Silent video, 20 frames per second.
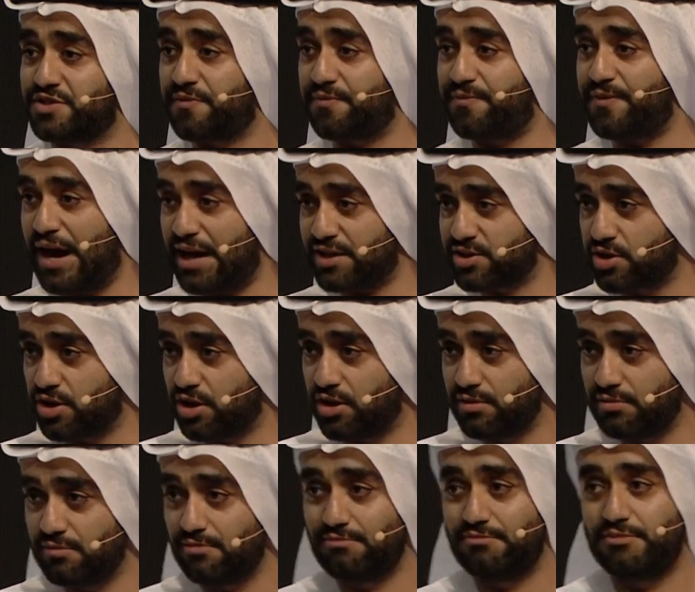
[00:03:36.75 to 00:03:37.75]
faster,
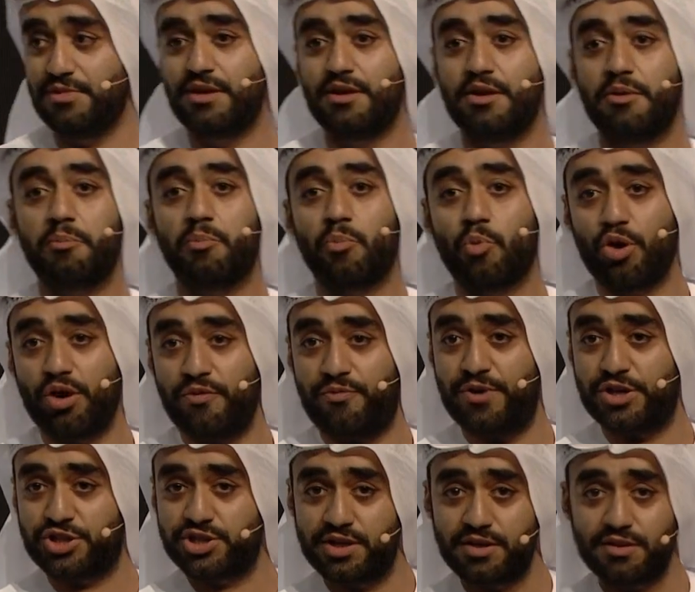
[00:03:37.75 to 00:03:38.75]
more
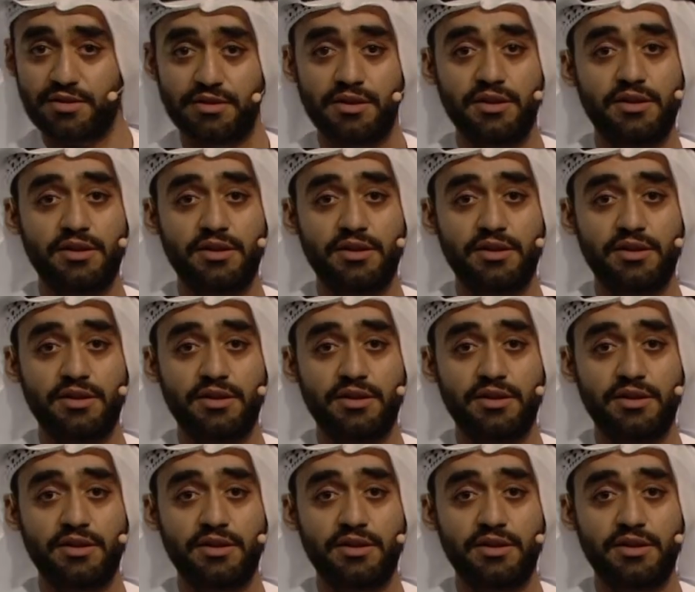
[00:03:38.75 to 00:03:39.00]
efficient,